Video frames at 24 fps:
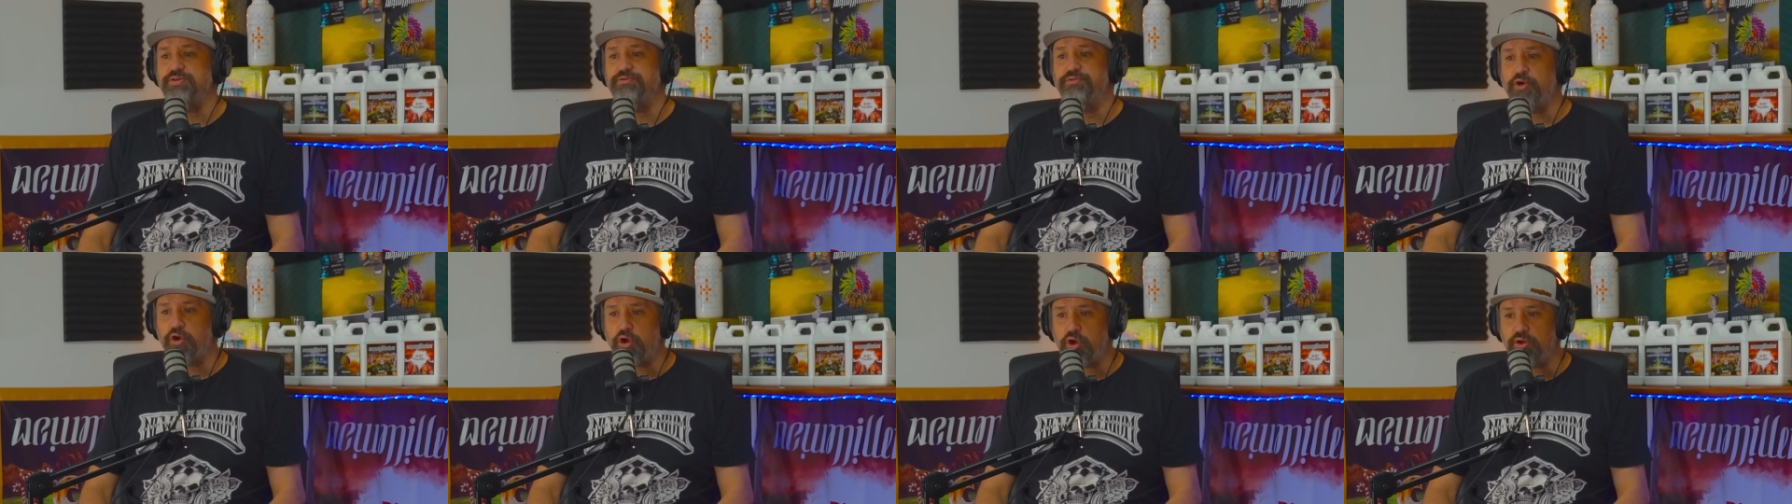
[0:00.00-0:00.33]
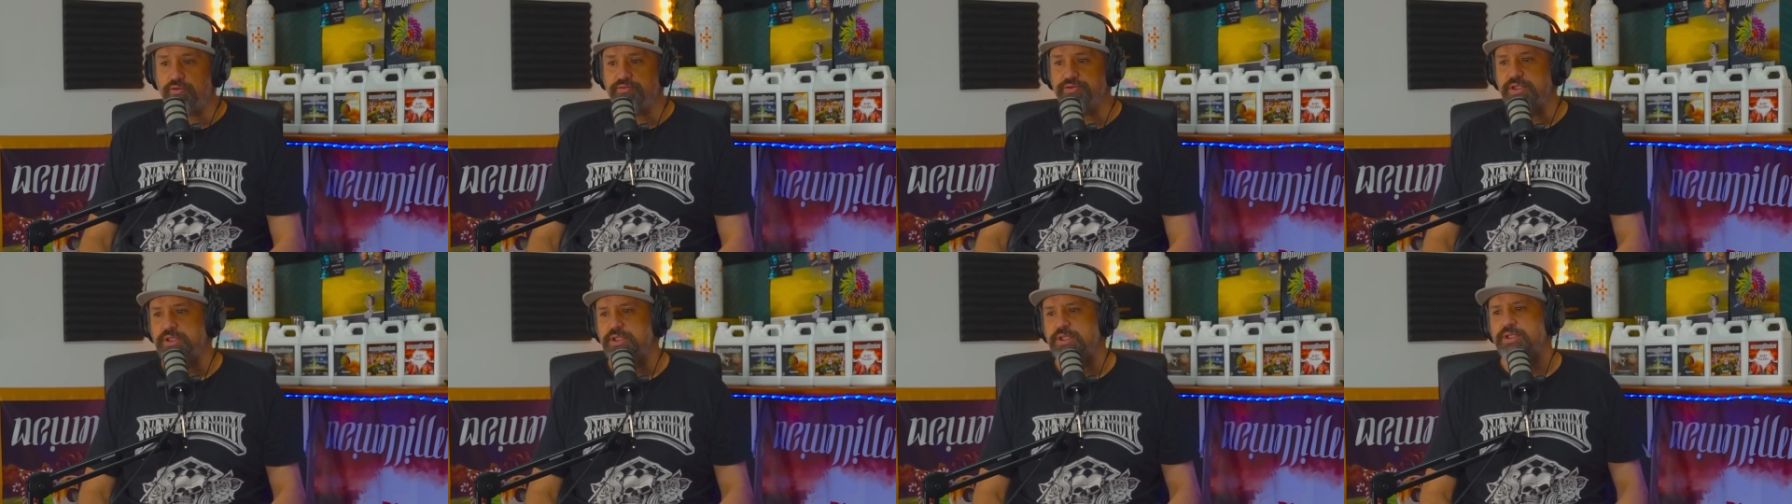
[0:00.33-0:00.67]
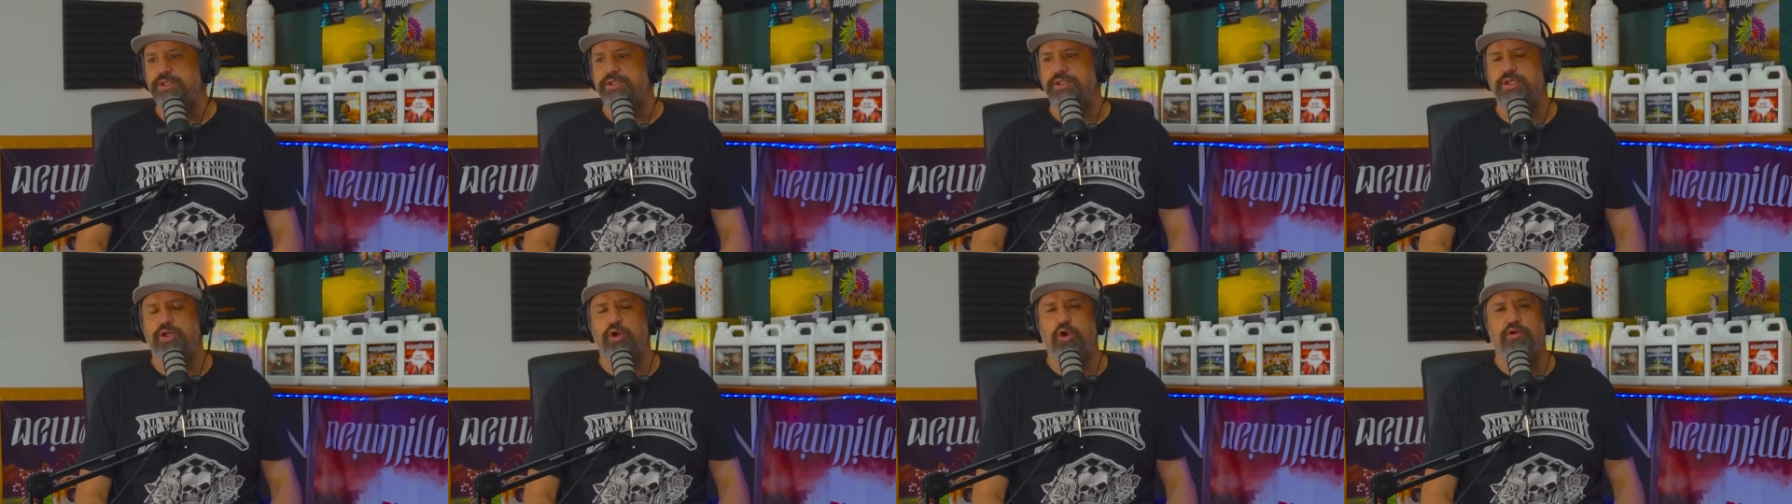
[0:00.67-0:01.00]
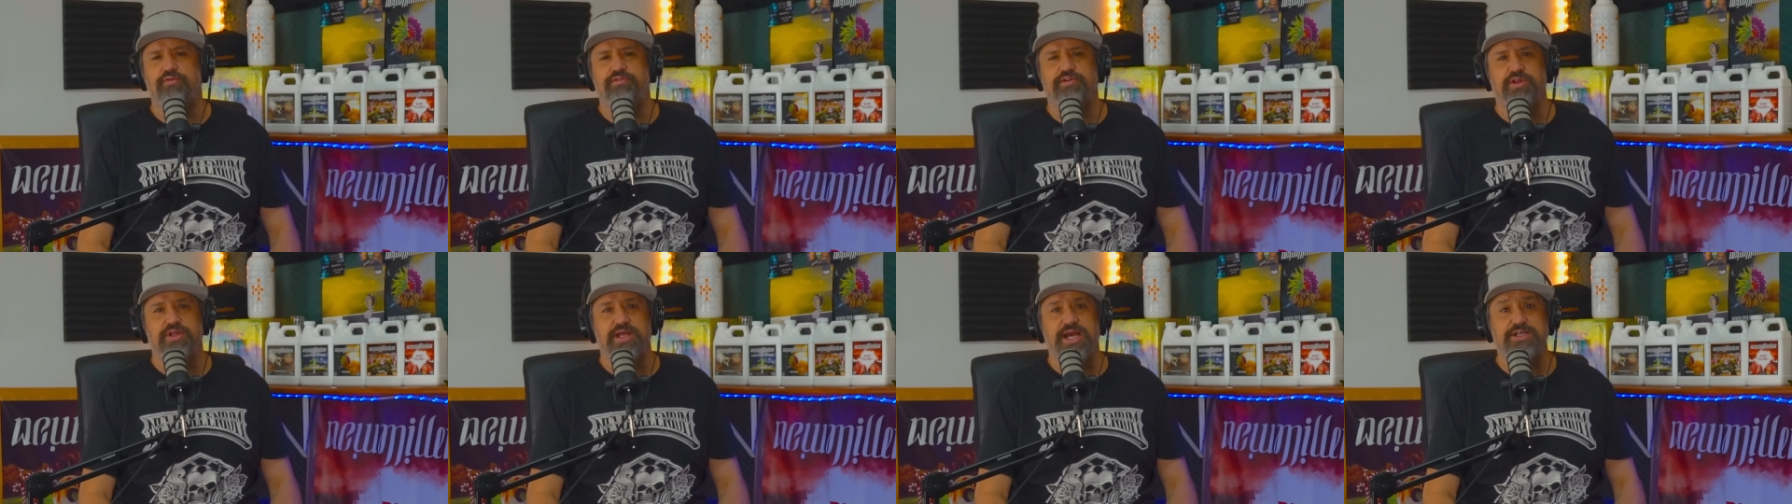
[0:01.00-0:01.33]
evolved,
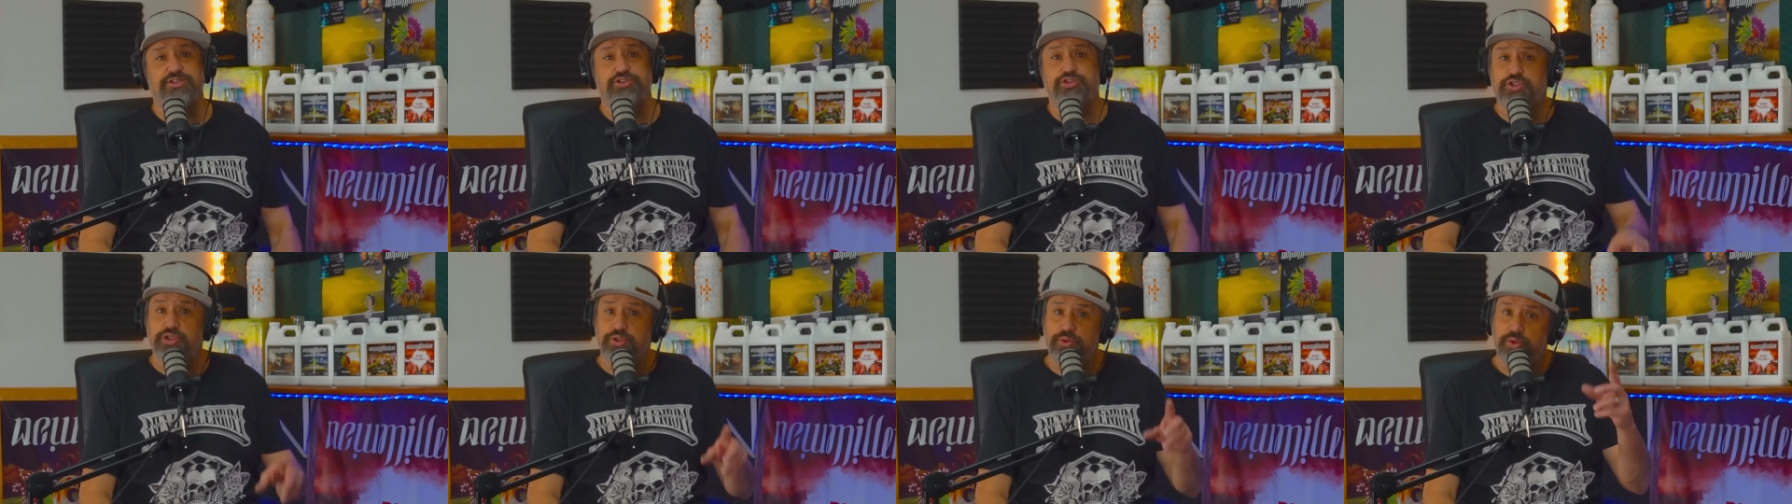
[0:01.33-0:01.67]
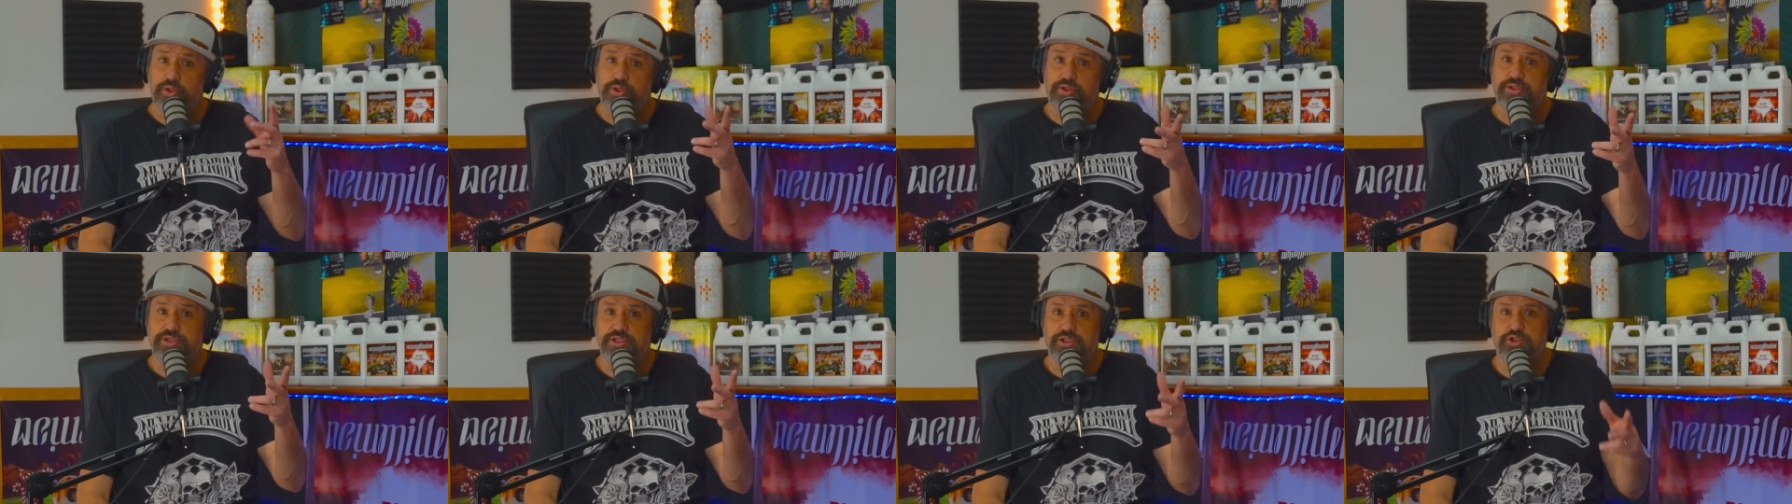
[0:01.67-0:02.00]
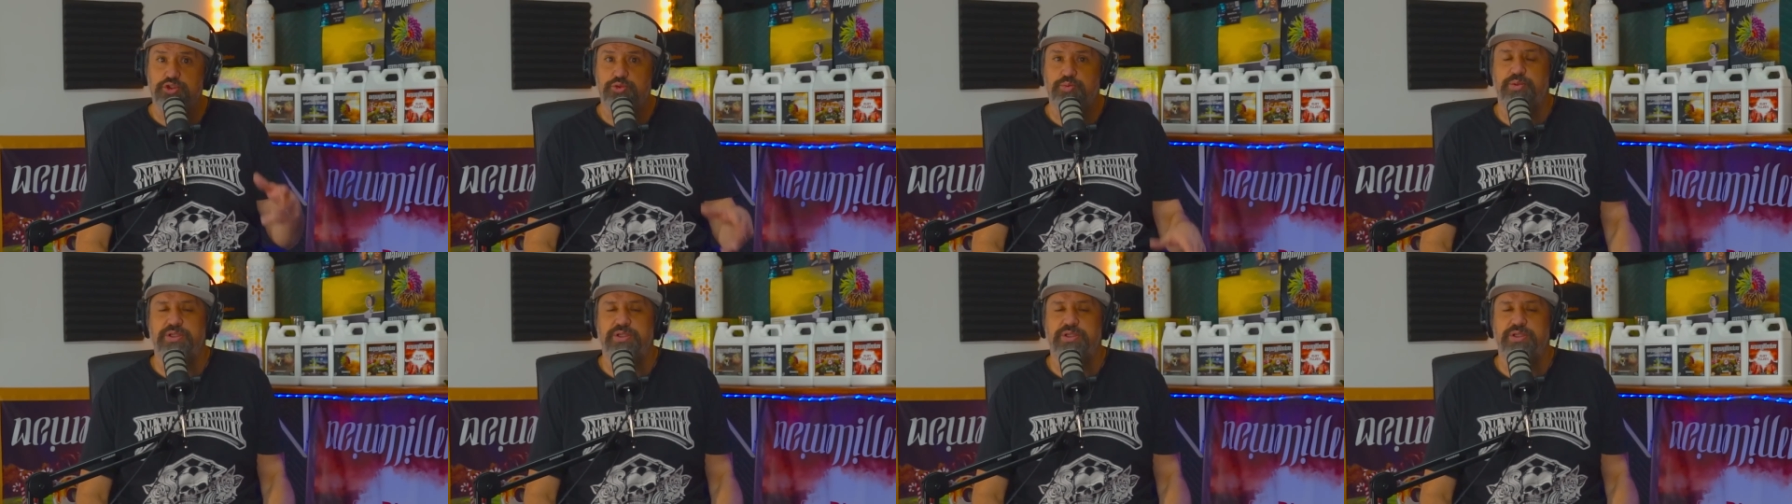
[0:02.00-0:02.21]
over the last 200 years.